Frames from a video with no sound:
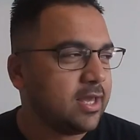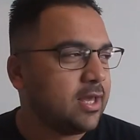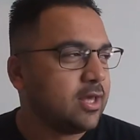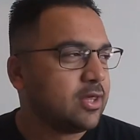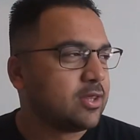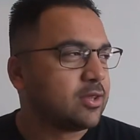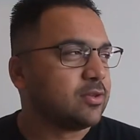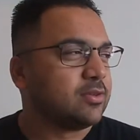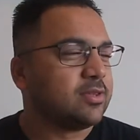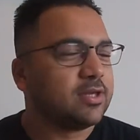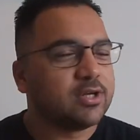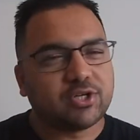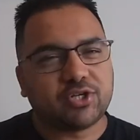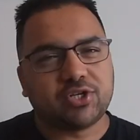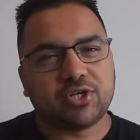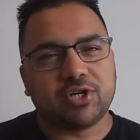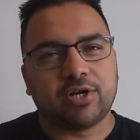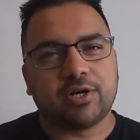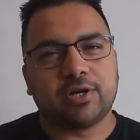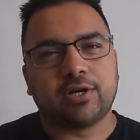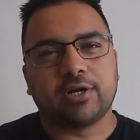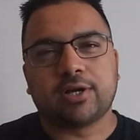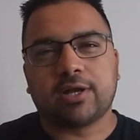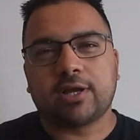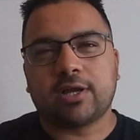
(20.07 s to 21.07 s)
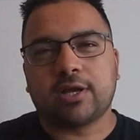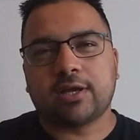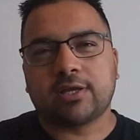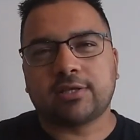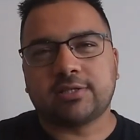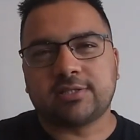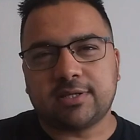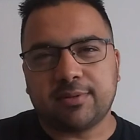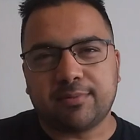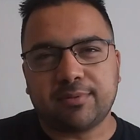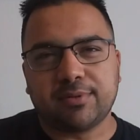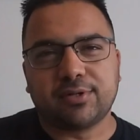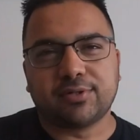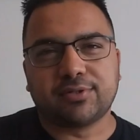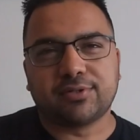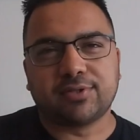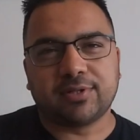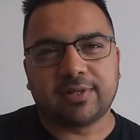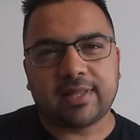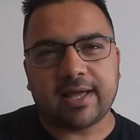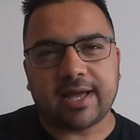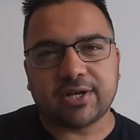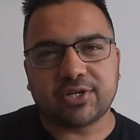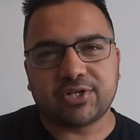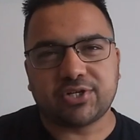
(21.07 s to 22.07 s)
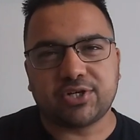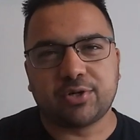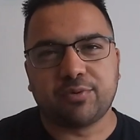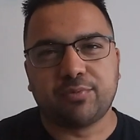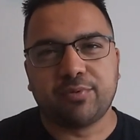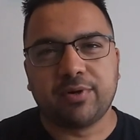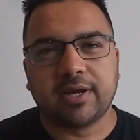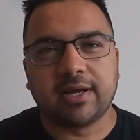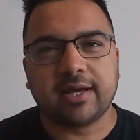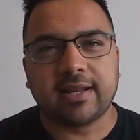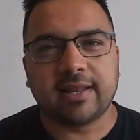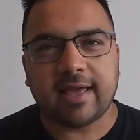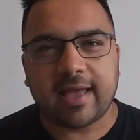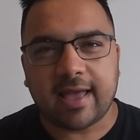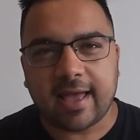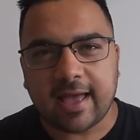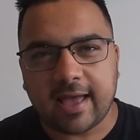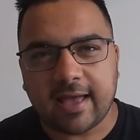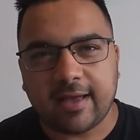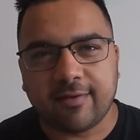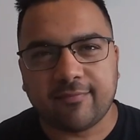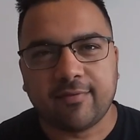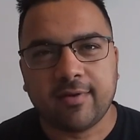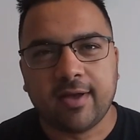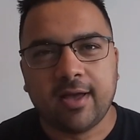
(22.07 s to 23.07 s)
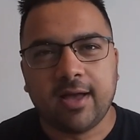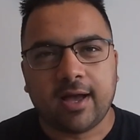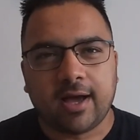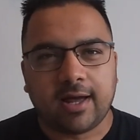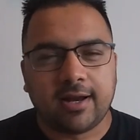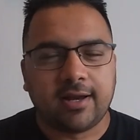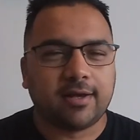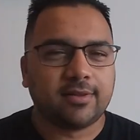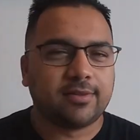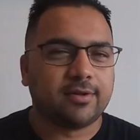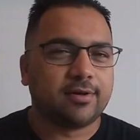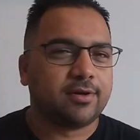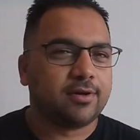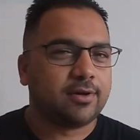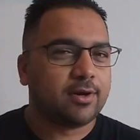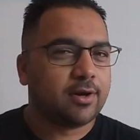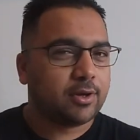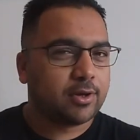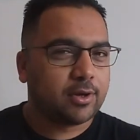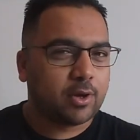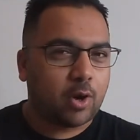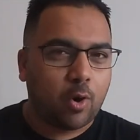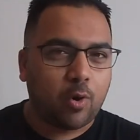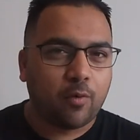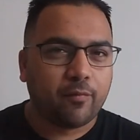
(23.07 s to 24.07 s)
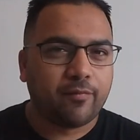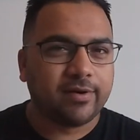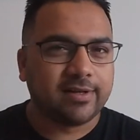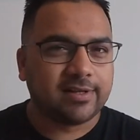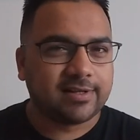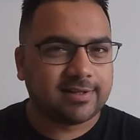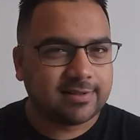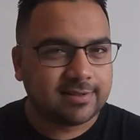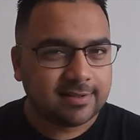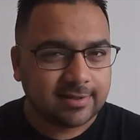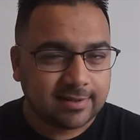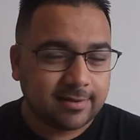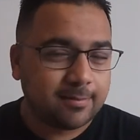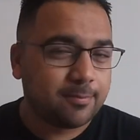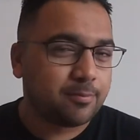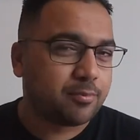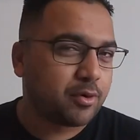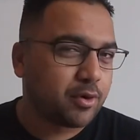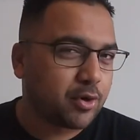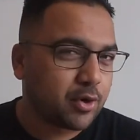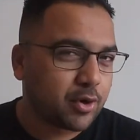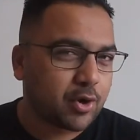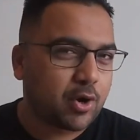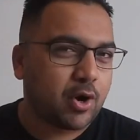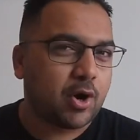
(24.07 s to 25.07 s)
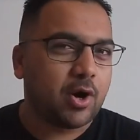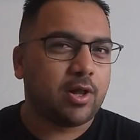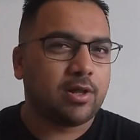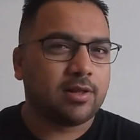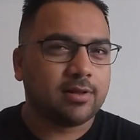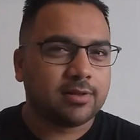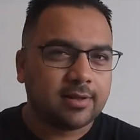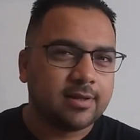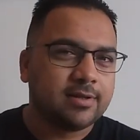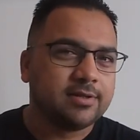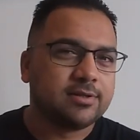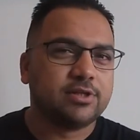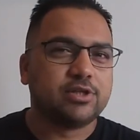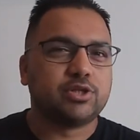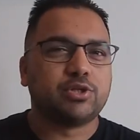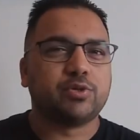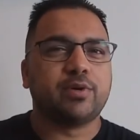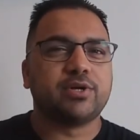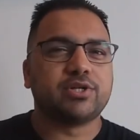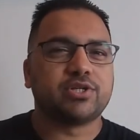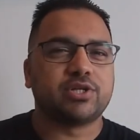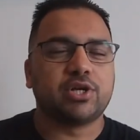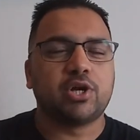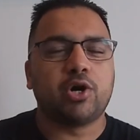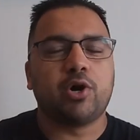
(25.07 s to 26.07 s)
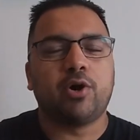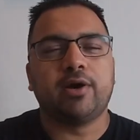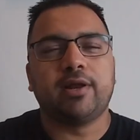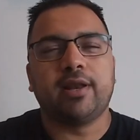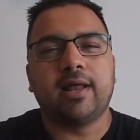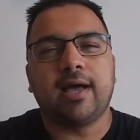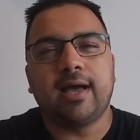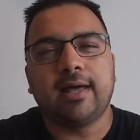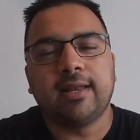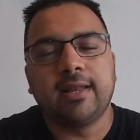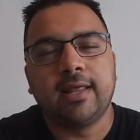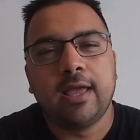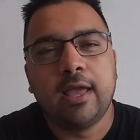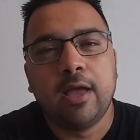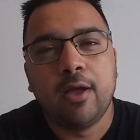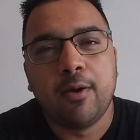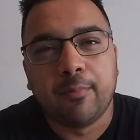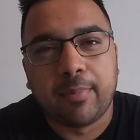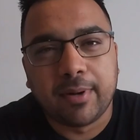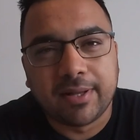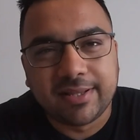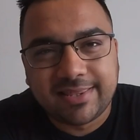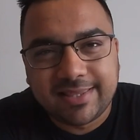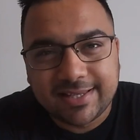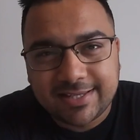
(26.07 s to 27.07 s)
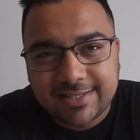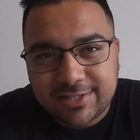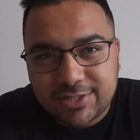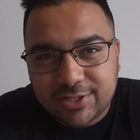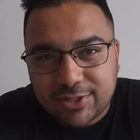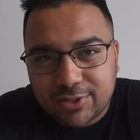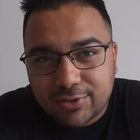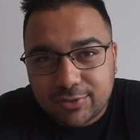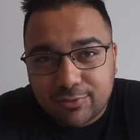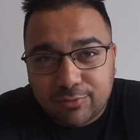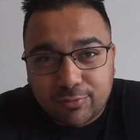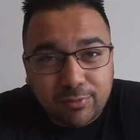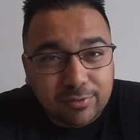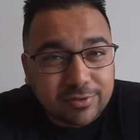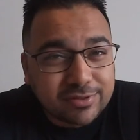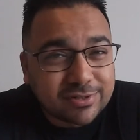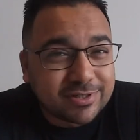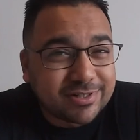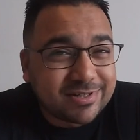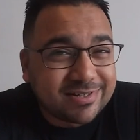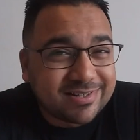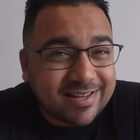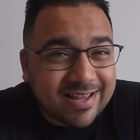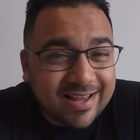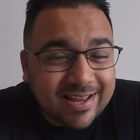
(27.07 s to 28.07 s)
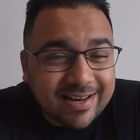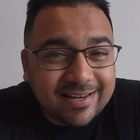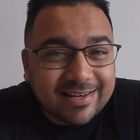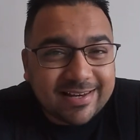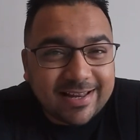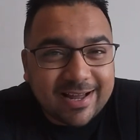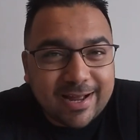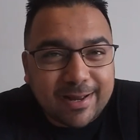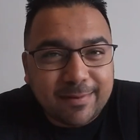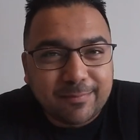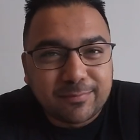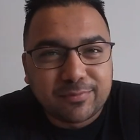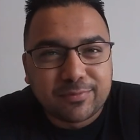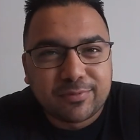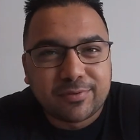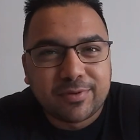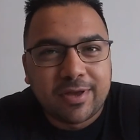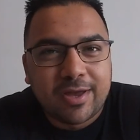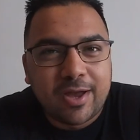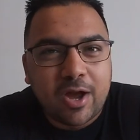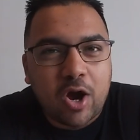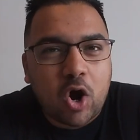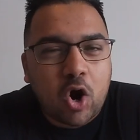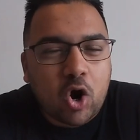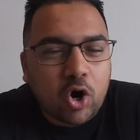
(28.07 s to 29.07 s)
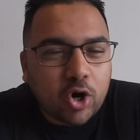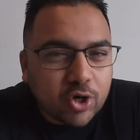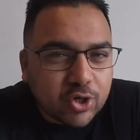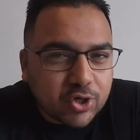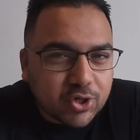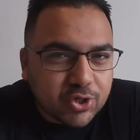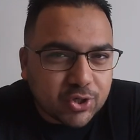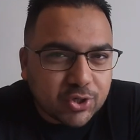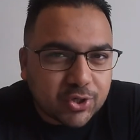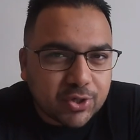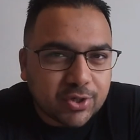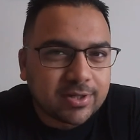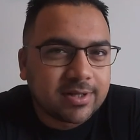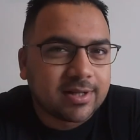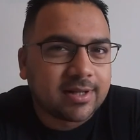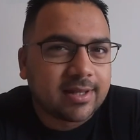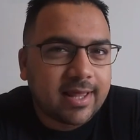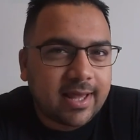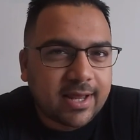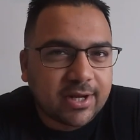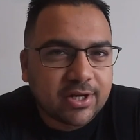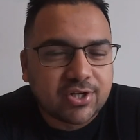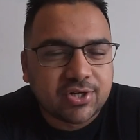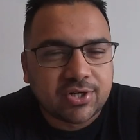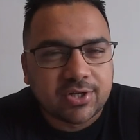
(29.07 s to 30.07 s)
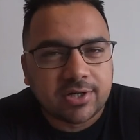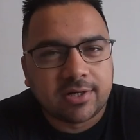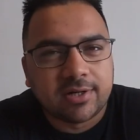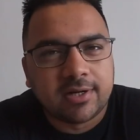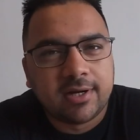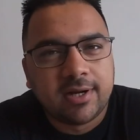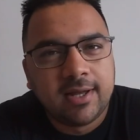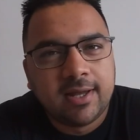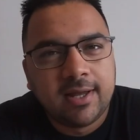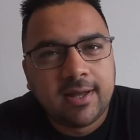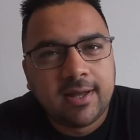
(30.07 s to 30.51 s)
So this year, similar to last year, we're gonna have another COVID protocol situation going on, but this year the rules are 10 times harsher than last year.